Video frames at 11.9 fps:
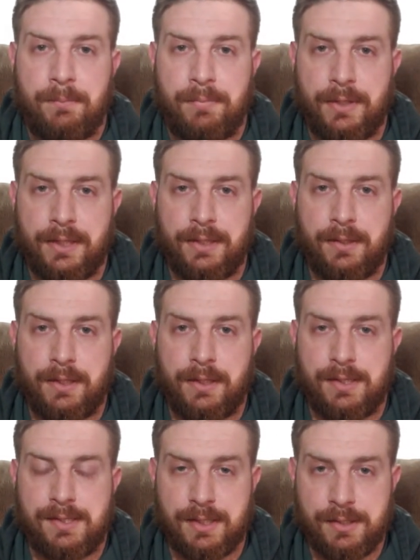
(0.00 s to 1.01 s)
but
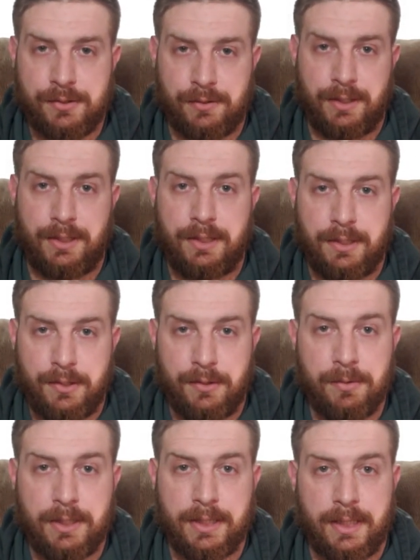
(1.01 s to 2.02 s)
essentially,
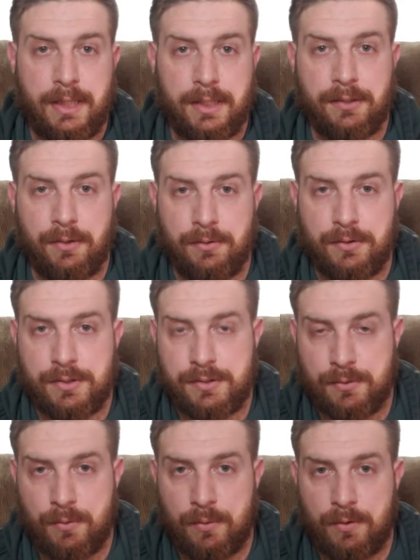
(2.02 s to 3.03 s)
you cannot go to the
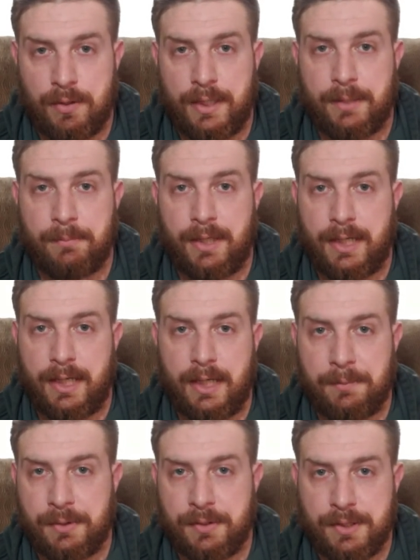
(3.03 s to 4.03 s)
store and buy
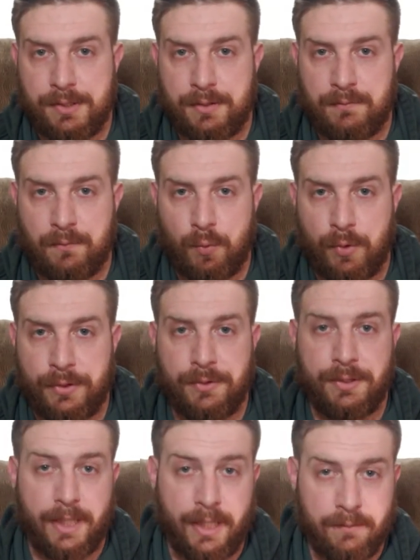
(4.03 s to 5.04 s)
ammunition for your
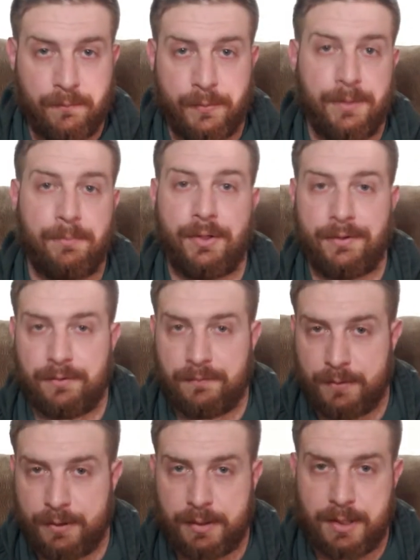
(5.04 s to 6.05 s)
dad, for your brother,
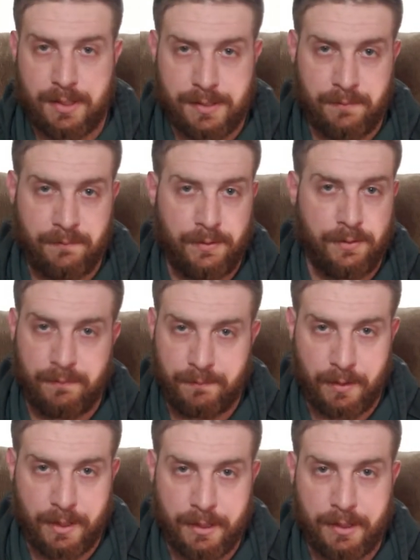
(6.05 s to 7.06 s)
for your cousin, for your
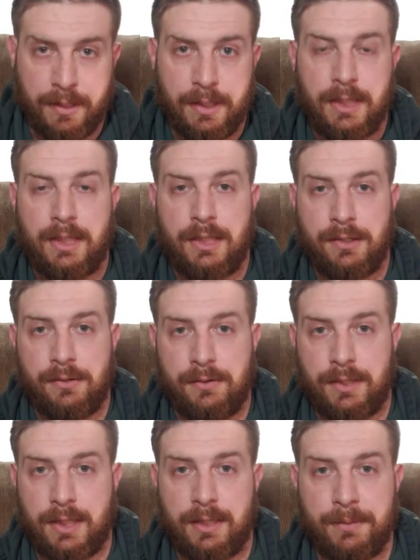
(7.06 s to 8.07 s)
friend.
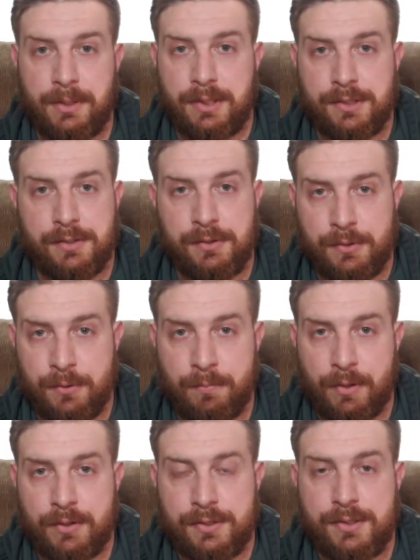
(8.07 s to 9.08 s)
The ammunition you
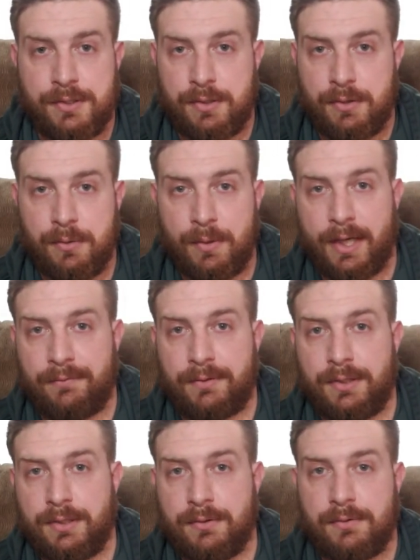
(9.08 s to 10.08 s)
purchase, you have
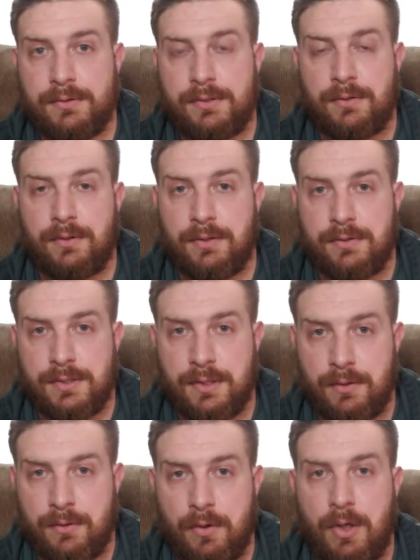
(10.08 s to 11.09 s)
to use. So there's
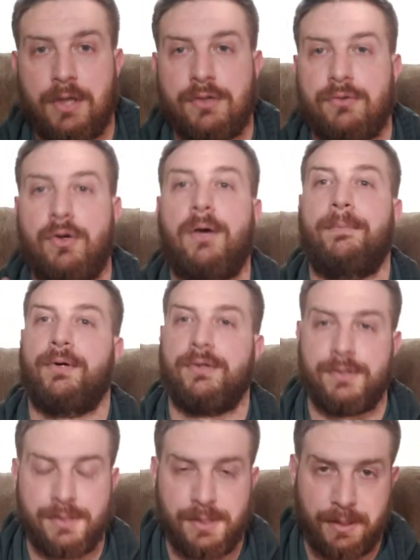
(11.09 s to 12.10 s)
no straw
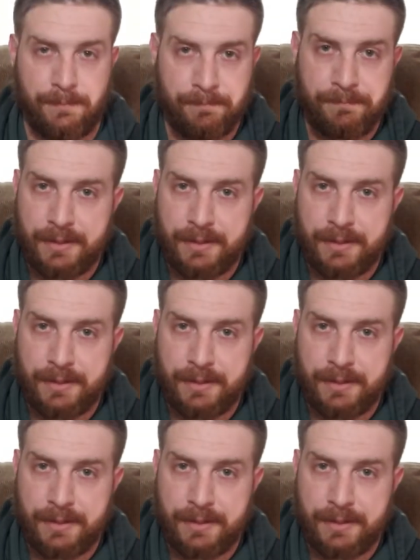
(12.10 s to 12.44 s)
purchasing.